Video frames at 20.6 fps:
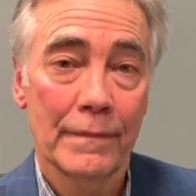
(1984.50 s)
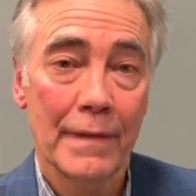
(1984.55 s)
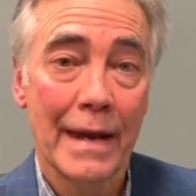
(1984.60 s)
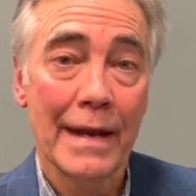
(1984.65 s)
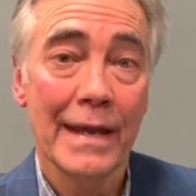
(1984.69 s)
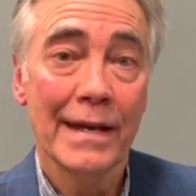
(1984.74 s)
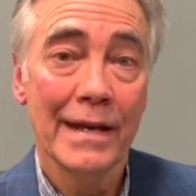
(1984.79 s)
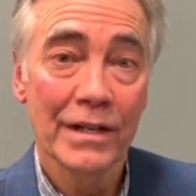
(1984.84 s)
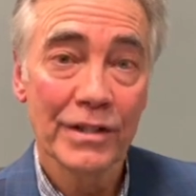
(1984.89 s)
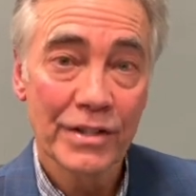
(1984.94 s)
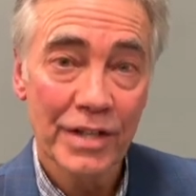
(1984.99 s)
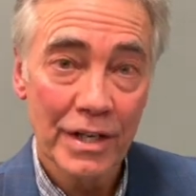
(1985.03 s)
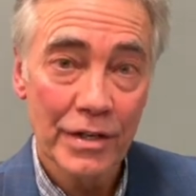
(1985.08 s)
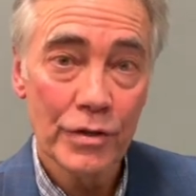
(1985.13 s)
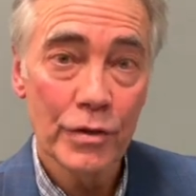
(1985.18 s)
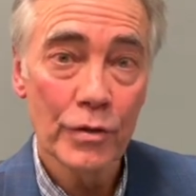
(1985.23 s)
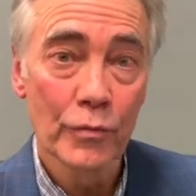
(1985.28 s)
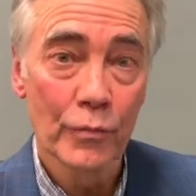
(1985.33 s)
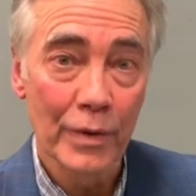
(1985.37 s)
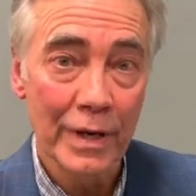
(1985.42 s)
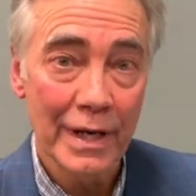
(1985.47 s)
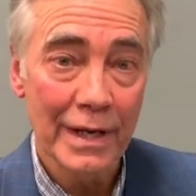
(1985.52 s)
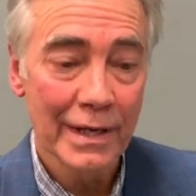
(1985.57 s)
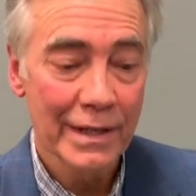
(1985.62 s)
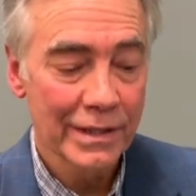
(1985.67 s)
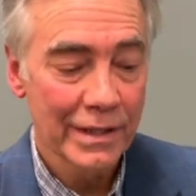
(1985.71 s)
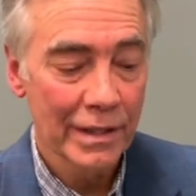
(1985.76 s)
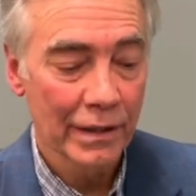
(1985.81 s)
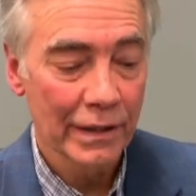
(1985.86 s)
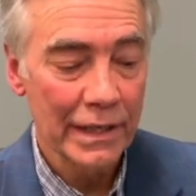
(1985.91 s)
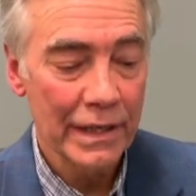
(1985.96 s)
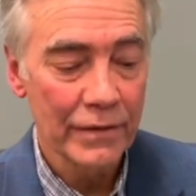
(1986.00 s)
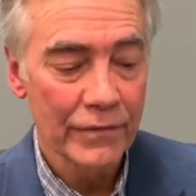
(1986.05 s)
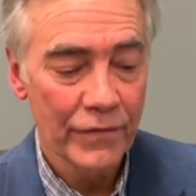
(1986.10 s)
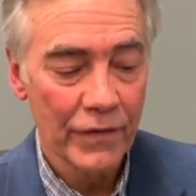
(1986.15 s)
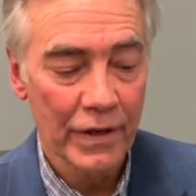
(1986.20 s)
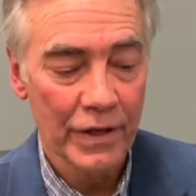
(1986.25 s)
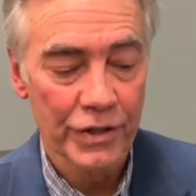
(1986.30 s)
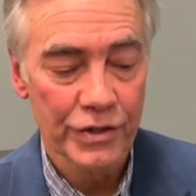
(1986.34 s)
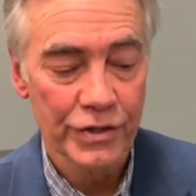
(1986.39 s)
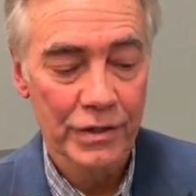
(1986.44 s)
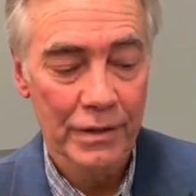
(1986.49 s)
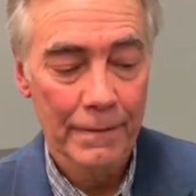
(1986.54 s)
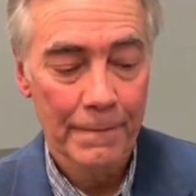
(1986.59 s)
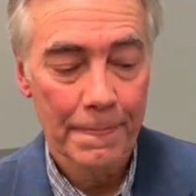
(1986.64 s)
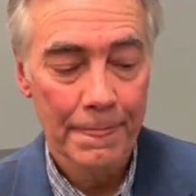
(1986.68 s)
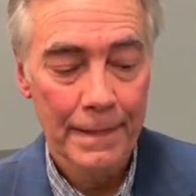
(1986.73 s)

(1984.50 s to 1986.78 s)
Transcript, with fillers: and he continued reading until he had finished.